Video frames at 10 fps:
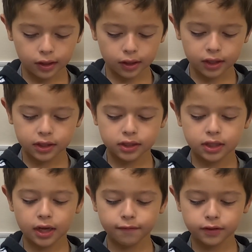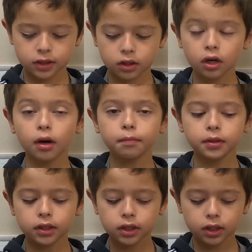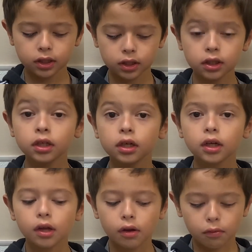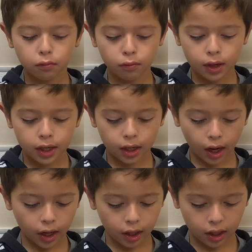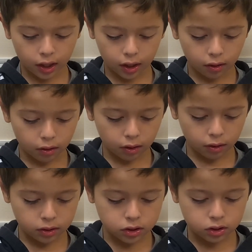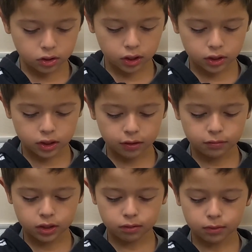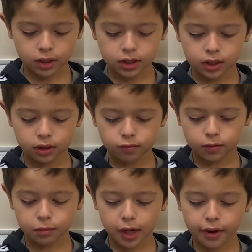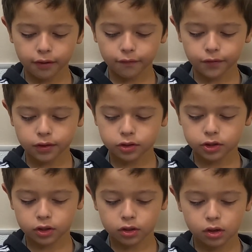the things David's accomplishing when I sure does give me some ideas for my own future.